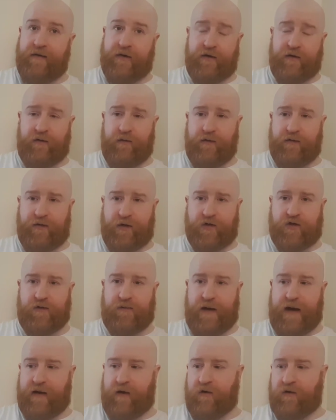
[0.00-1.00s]
They're going to refuse to
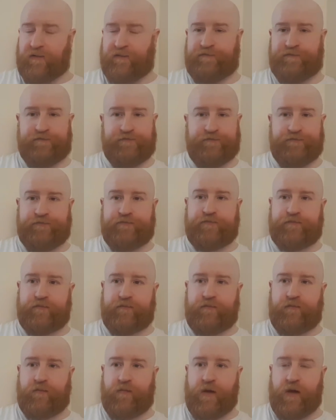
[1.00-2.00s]
bang up.
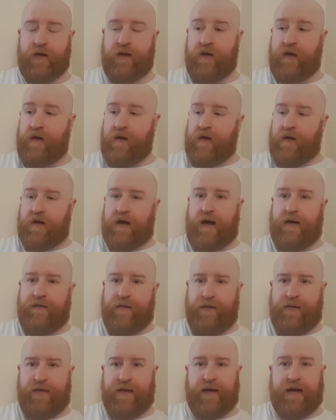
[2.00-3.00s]
And
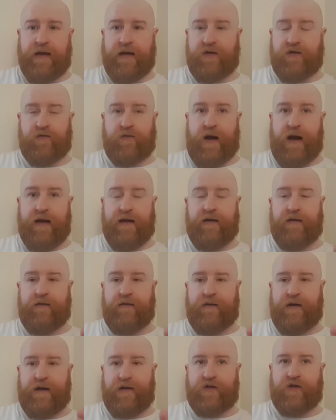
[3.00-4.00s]
the thing is, right,
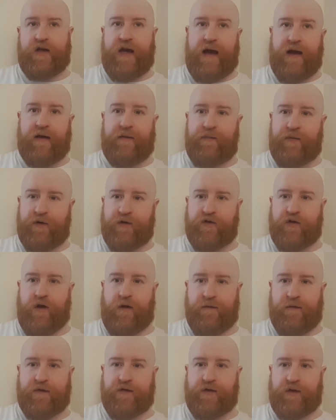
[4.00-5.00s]
the attack prison
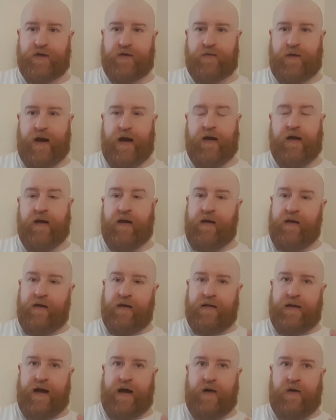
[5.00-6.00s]
officers, right?
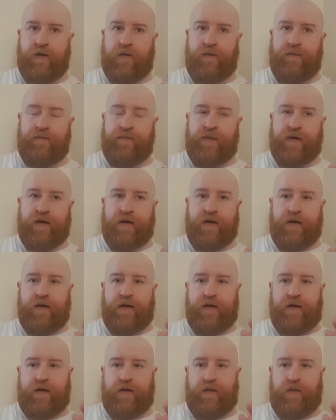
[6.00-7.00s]
Now,
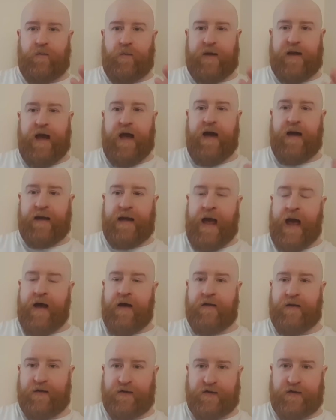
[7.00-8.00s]
we can't get
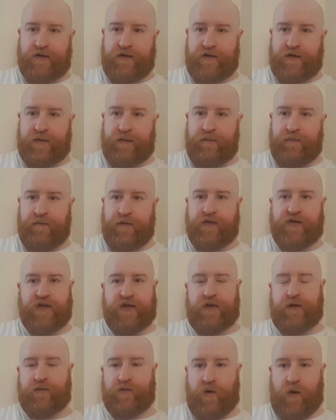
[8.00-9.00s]
at the system. The
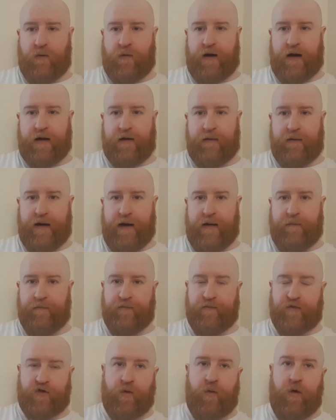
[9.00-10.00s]
system's what we're angry at.
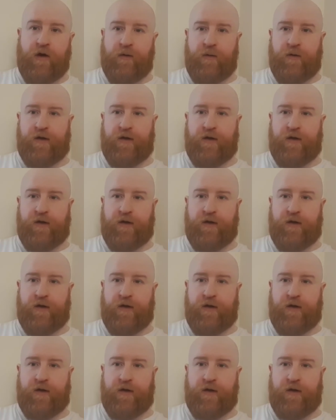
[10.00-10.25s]
So what do?